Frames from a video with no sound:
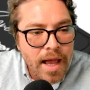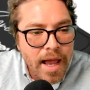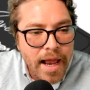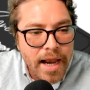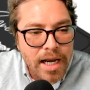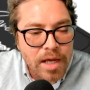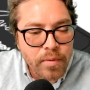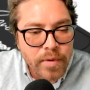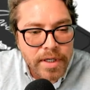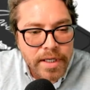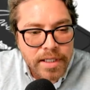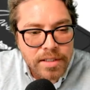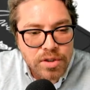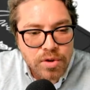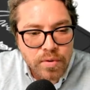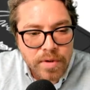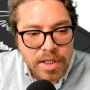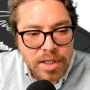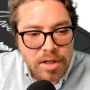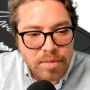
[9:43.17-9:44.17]
Anyone can
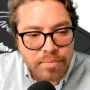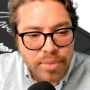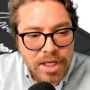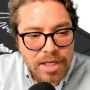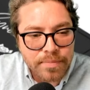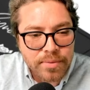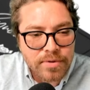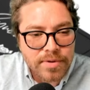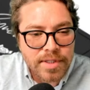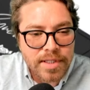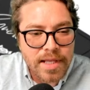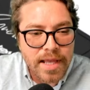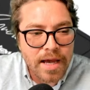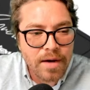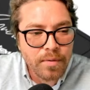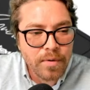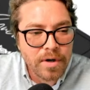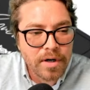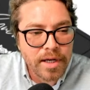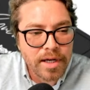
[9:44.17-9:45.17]
join the People's
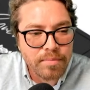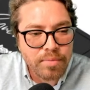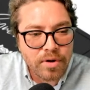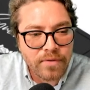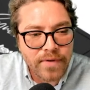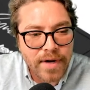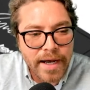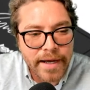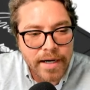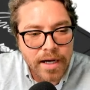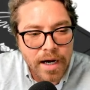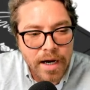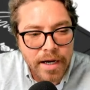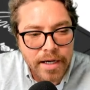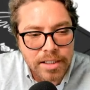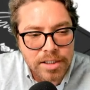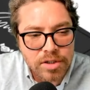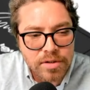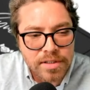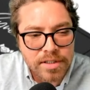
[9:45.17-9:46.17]
Network and provide
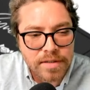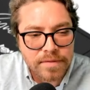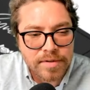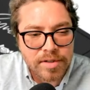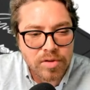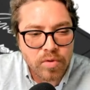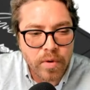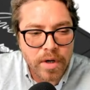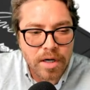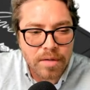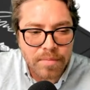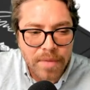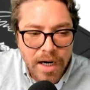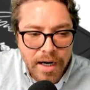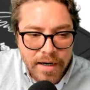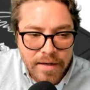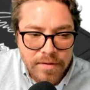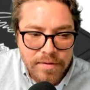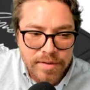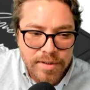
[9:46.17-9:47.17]
hundreds of square
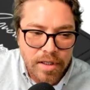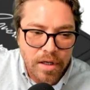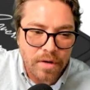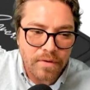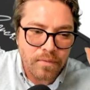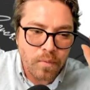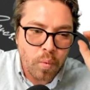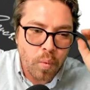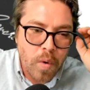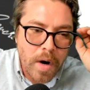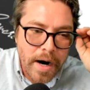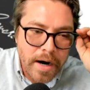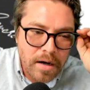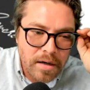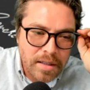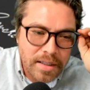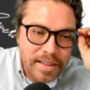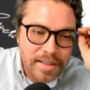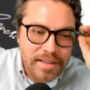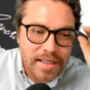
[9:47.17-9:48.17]
miles of
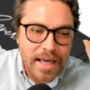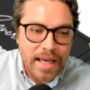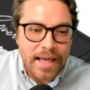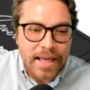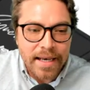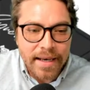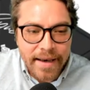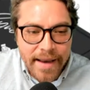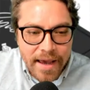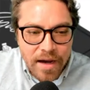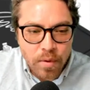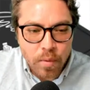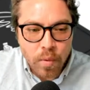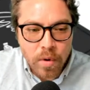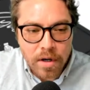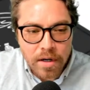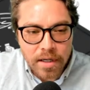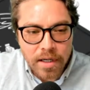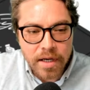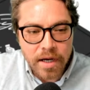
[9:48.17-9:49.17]
wireless
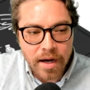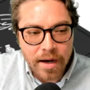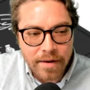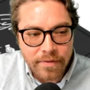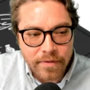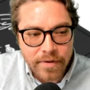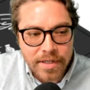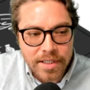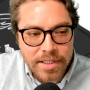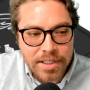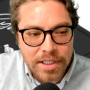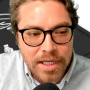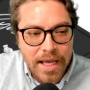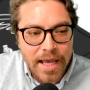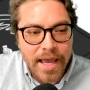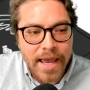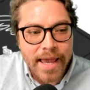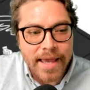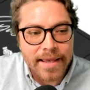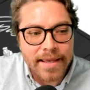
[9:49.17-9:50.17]
network coverage
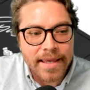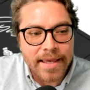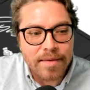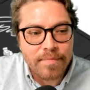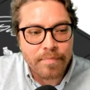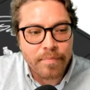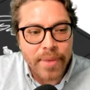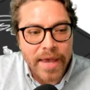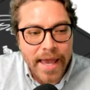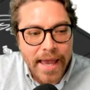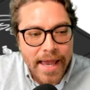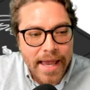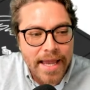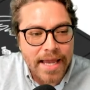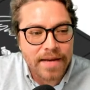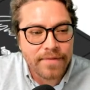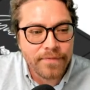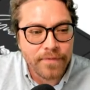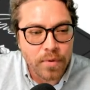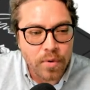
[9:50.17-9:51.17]
and get
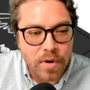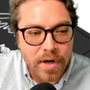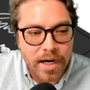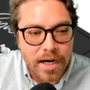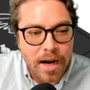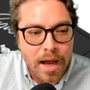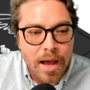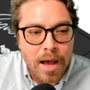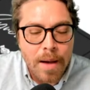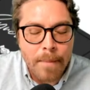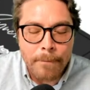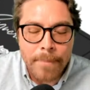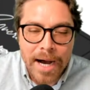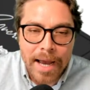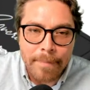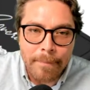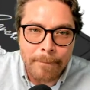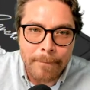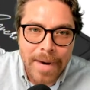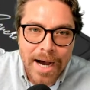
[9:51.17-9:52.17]
paid for it by
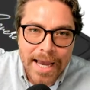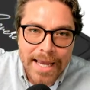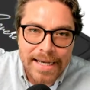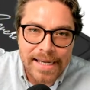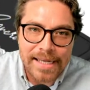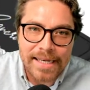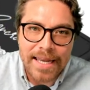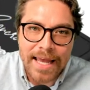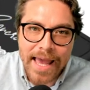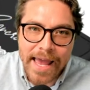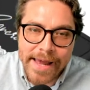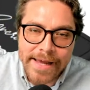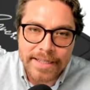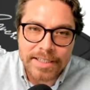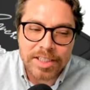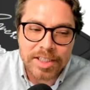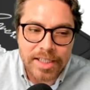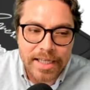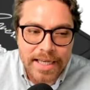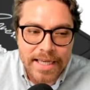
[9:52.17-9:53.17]
mining
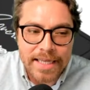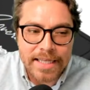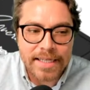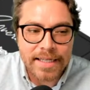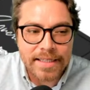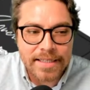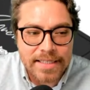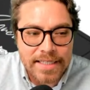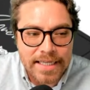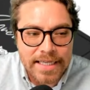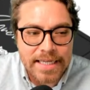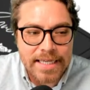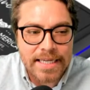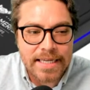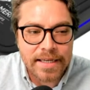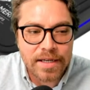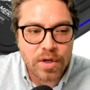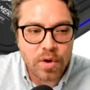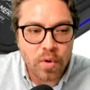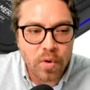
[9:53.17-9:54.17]
HNT
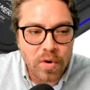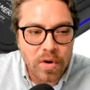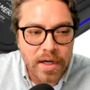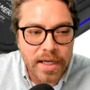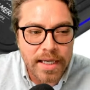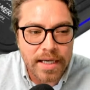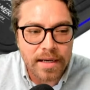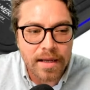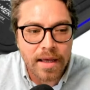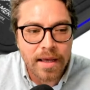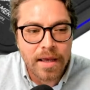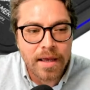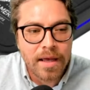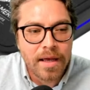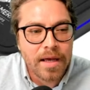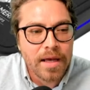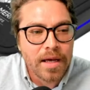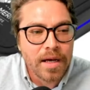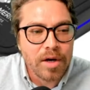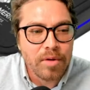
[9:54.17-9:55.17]
coin.
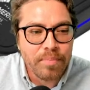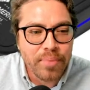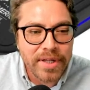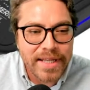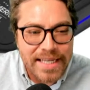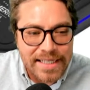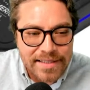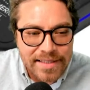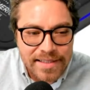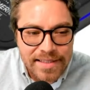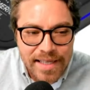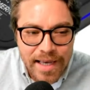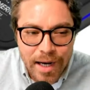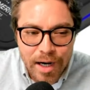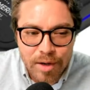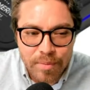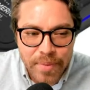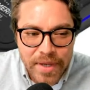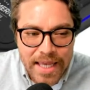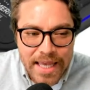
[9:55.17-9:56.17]
Complete
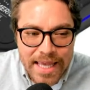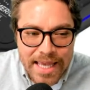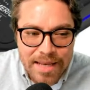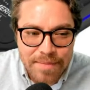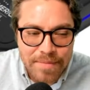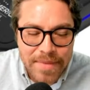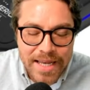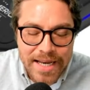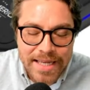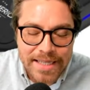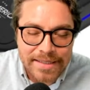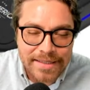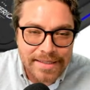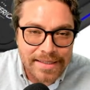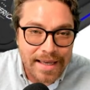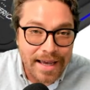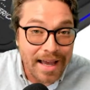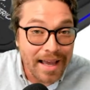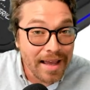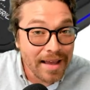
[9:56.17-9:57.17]
setup in minutes.
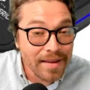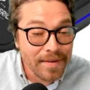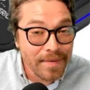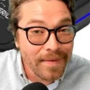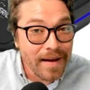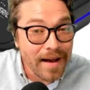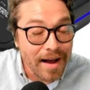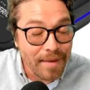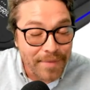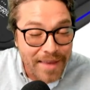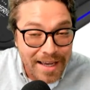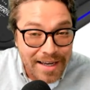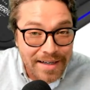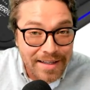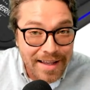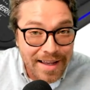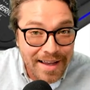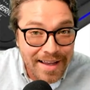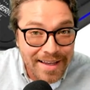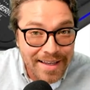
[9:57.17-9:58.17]
I, I'm not gonna
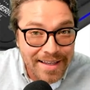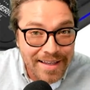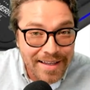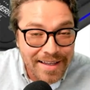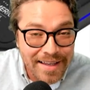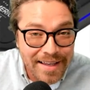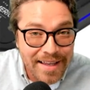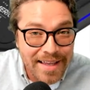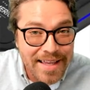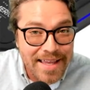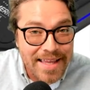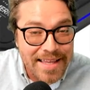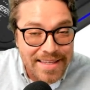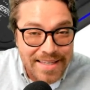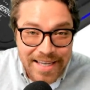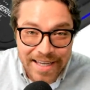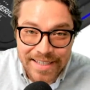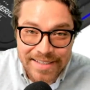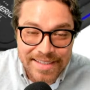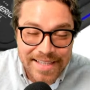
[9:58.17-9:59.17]
lie, it
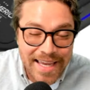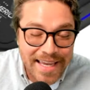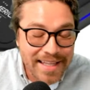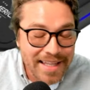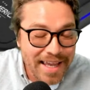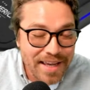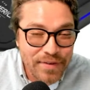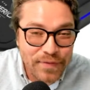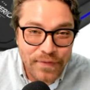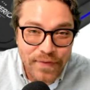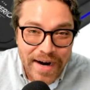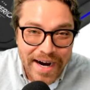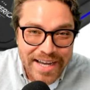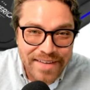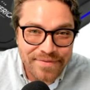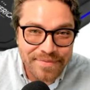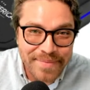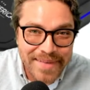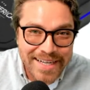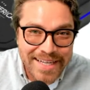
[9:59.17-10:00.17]
does take like
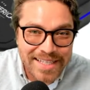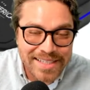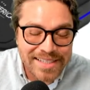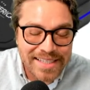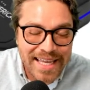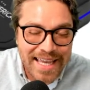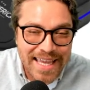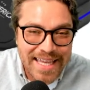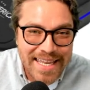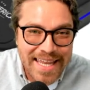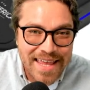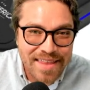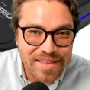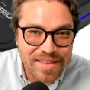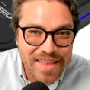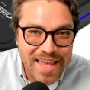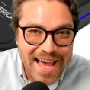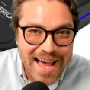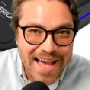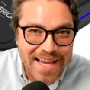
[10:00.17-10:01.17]
five minutes, and
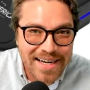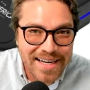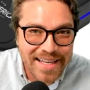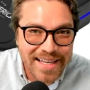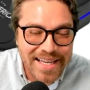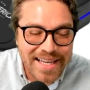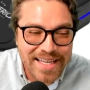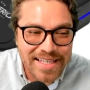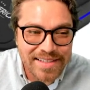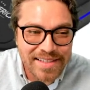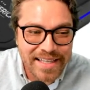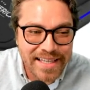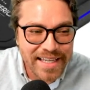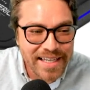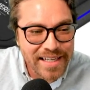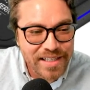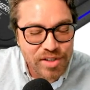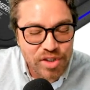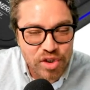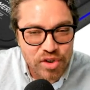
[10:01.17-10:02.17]
that is
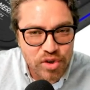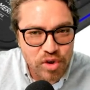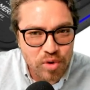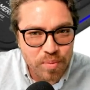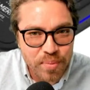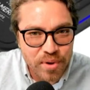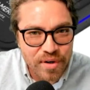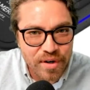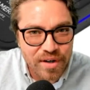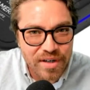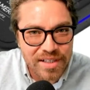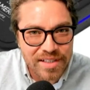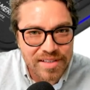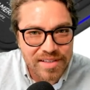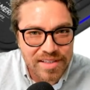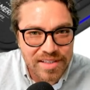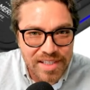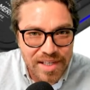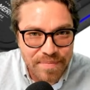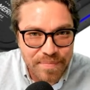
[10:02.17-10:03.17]
it. Super
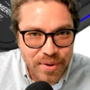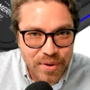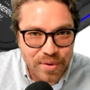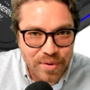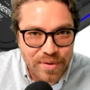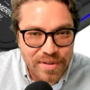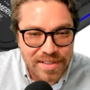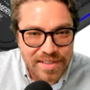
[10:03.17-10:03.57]
simple